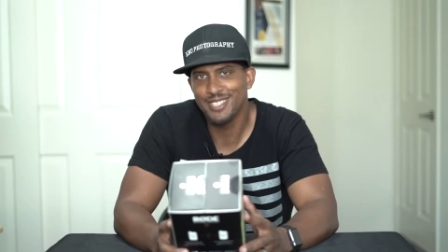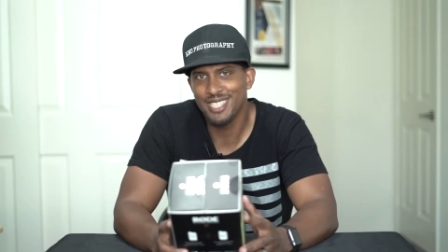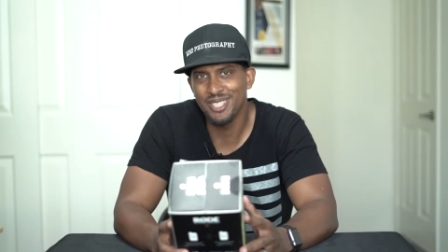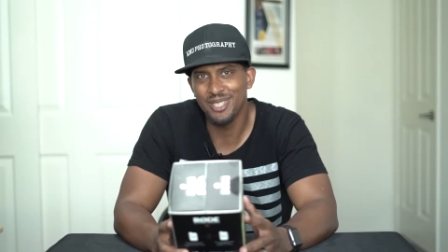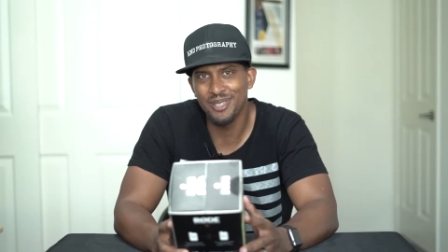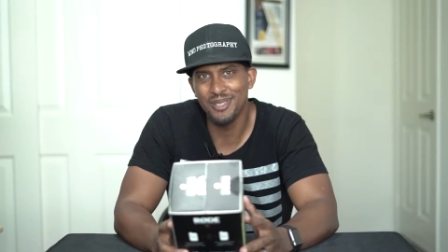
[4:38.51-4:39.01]

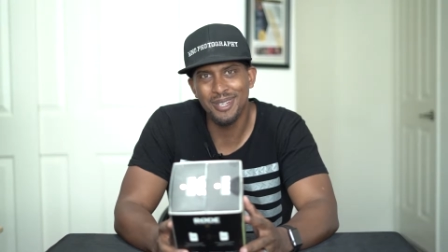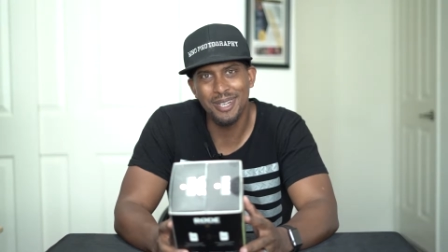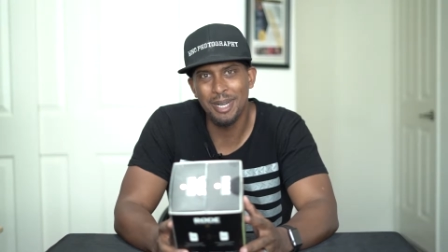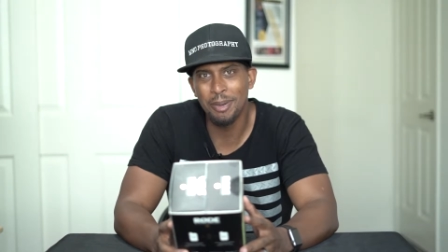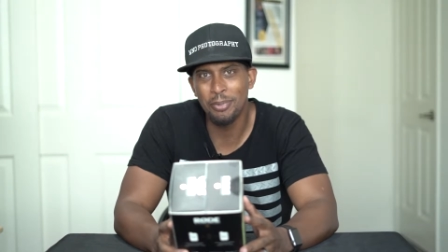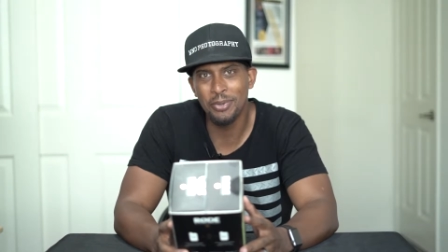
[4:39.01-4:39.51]
you know
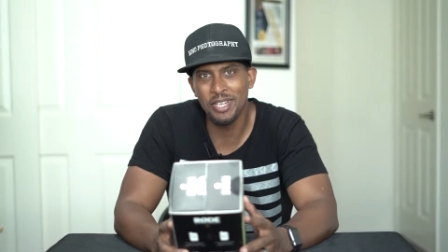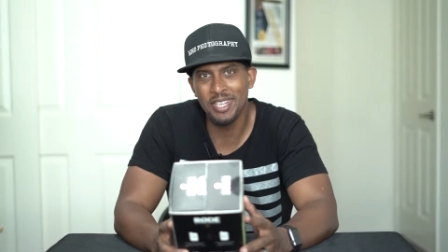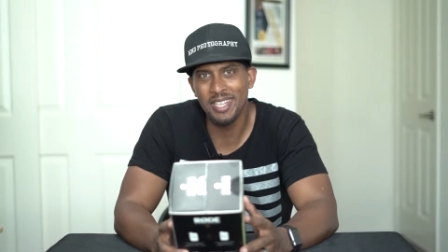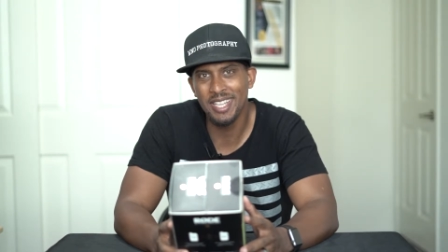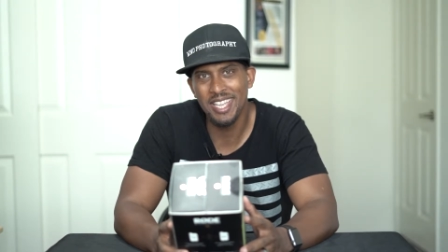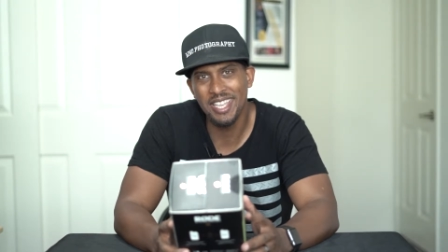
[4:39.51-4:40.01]
i'm
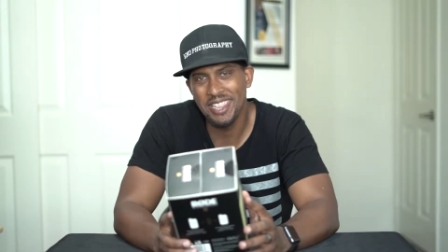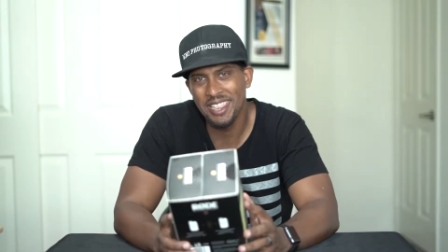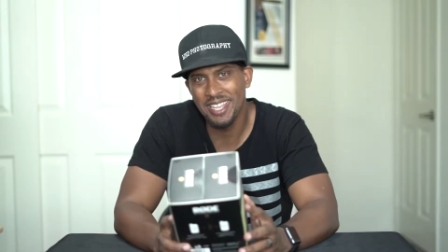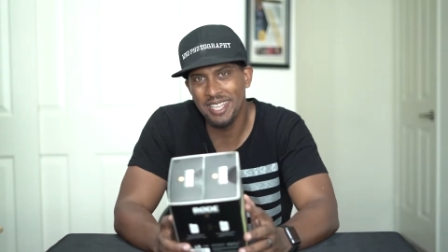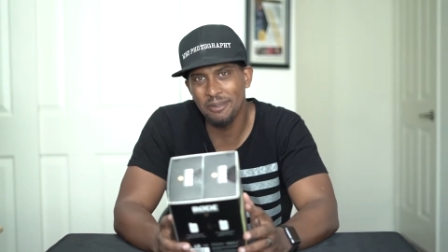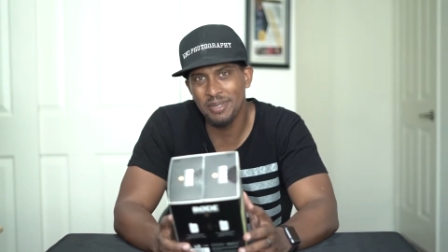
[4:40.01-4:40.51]
pretty
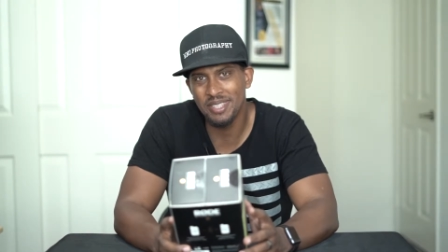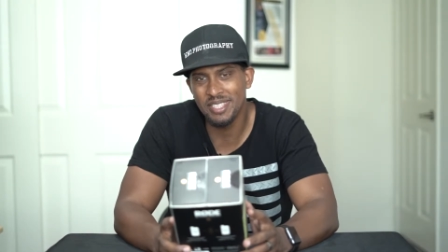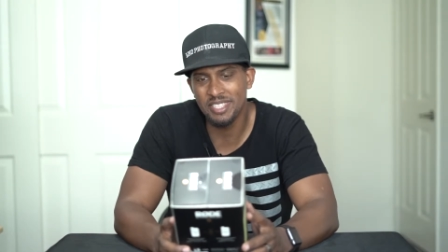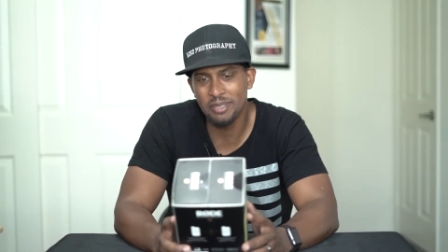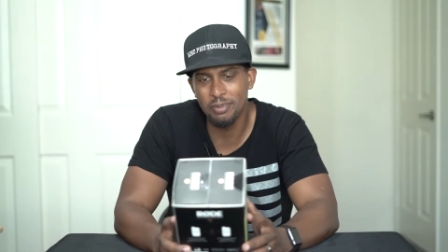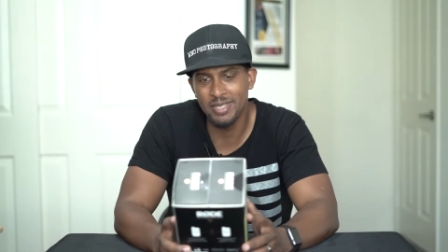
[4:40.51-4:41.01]
late with
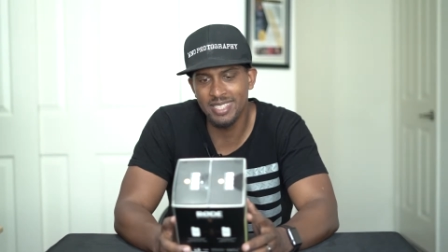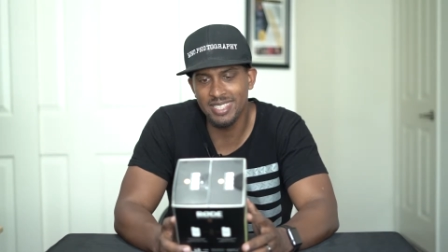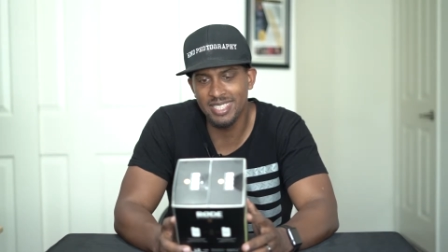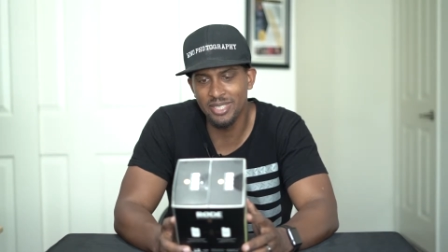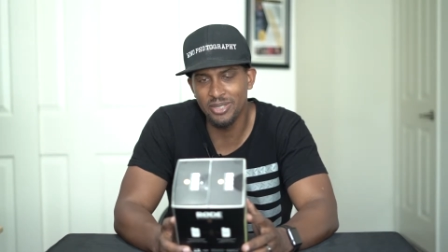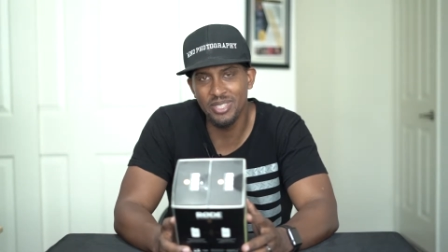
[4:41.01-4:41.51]
this but
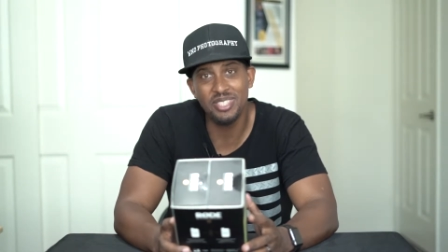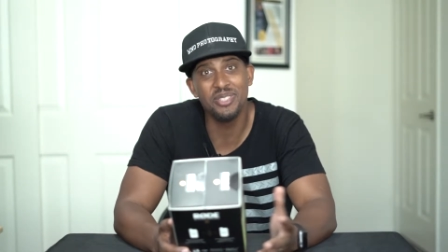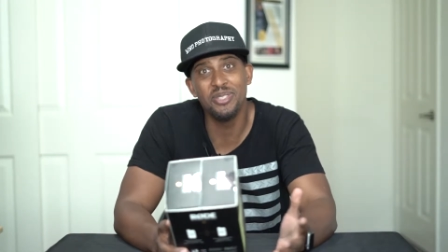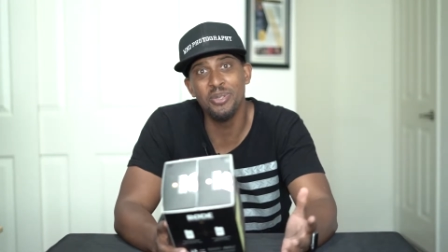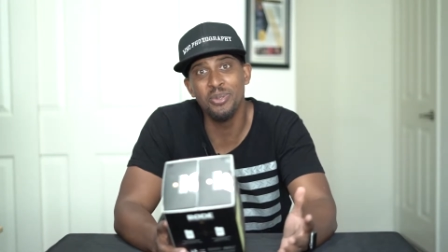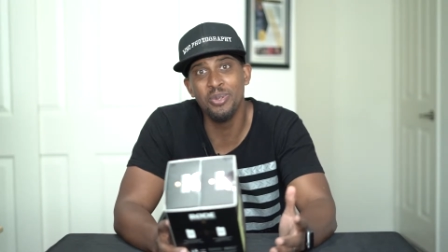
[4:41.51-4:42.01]
you know it's a
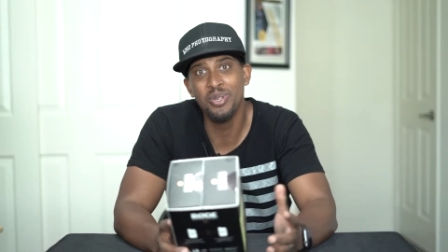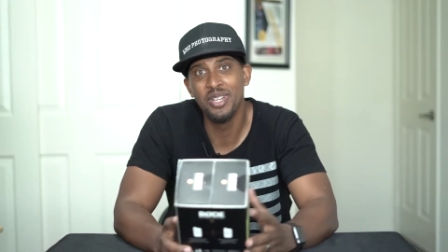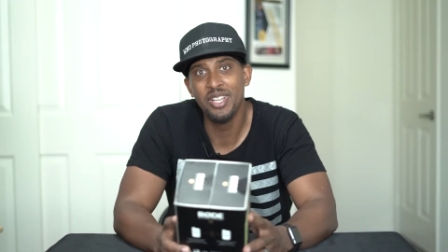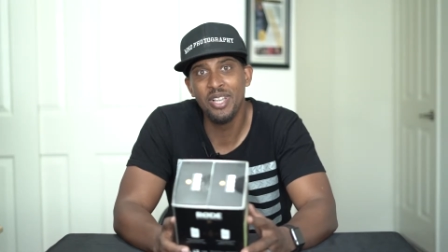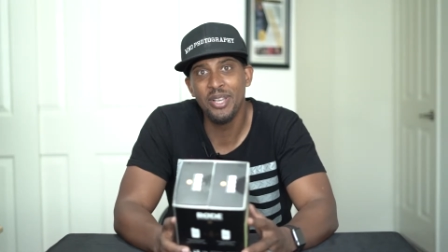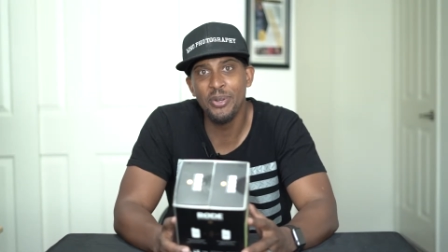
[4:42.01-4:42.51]
new
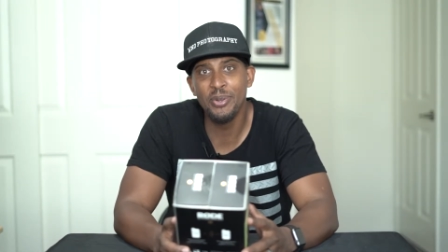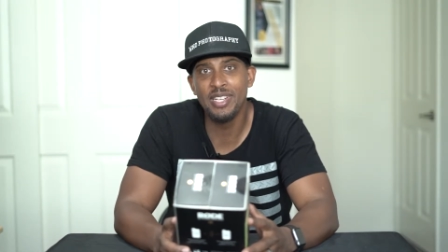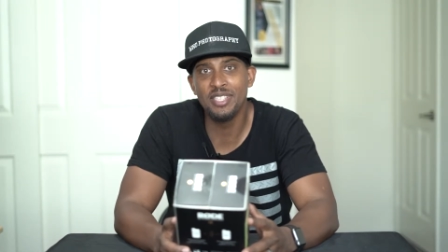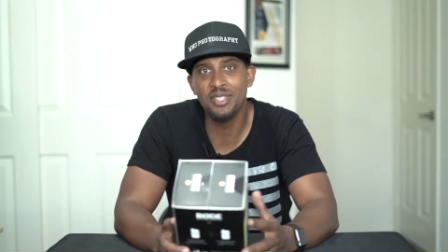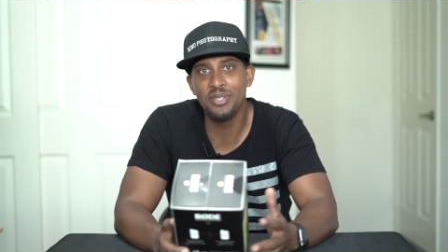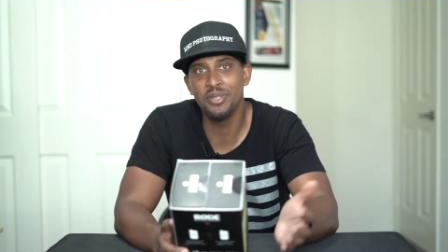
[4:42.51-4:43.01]
new
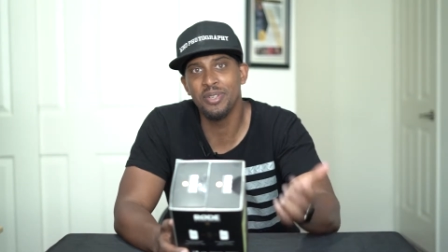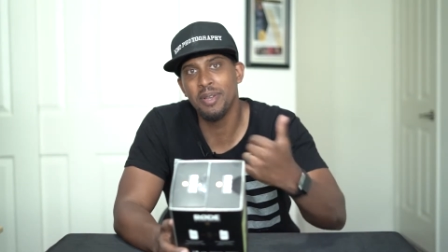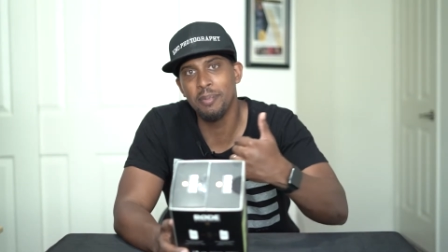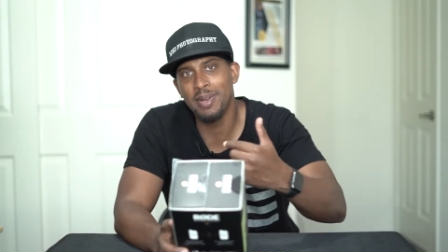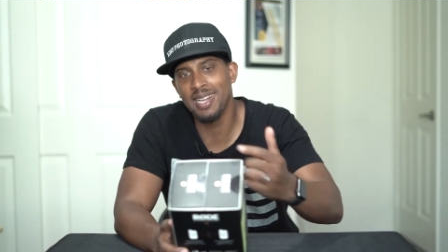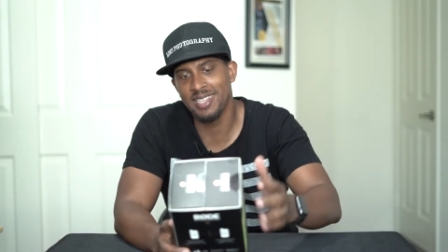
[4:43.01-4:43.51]
addition to
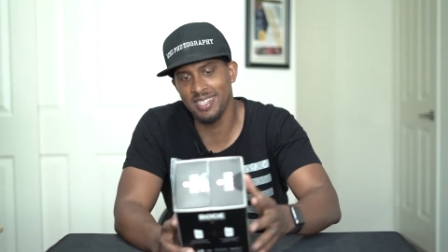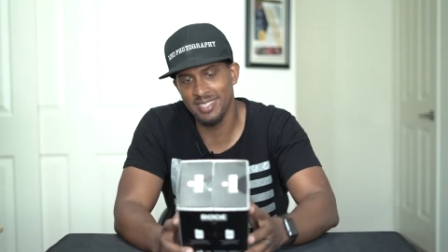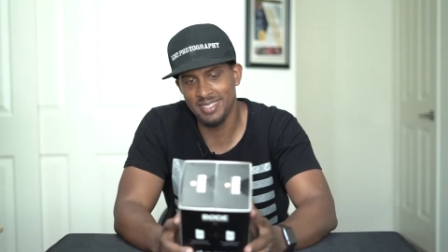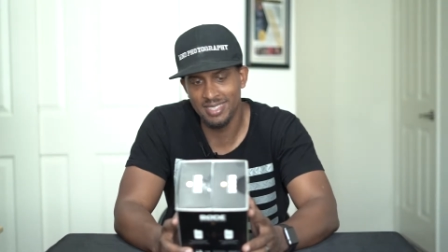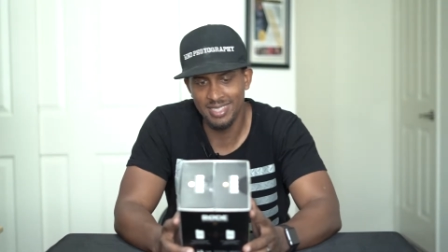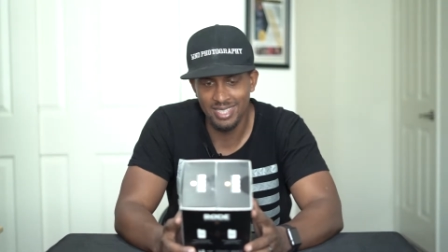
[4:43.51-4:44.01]
my kit